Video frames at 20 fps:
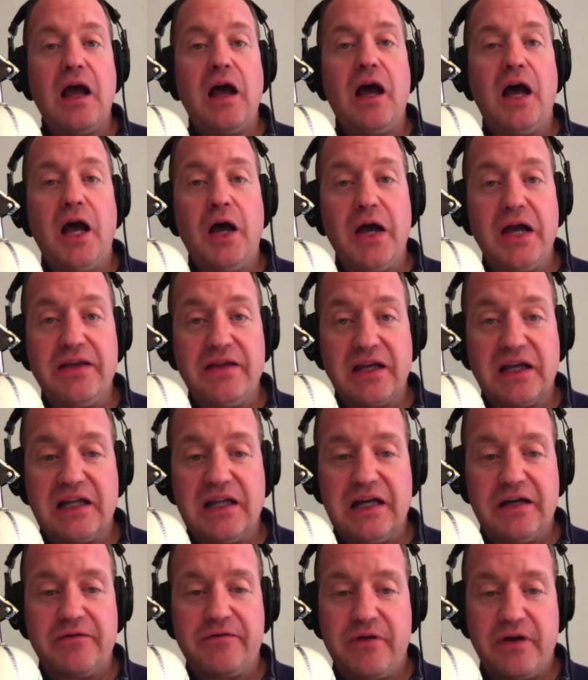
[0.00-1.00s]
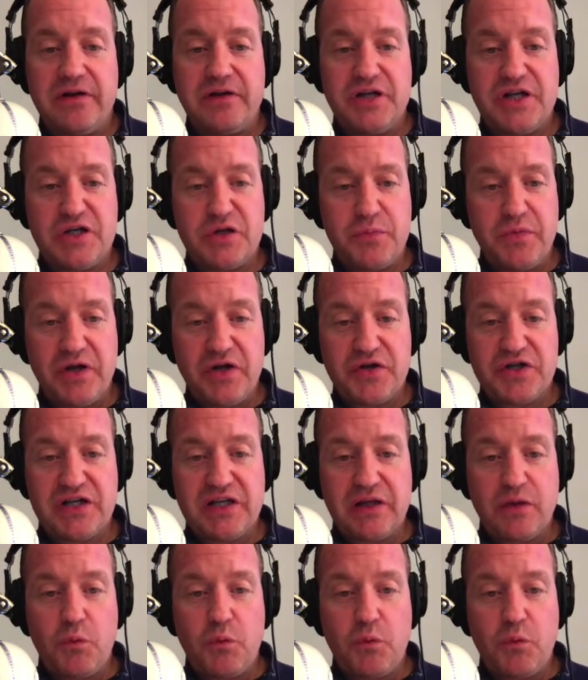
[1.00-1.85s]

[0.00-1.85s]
and the CloudFront distribution.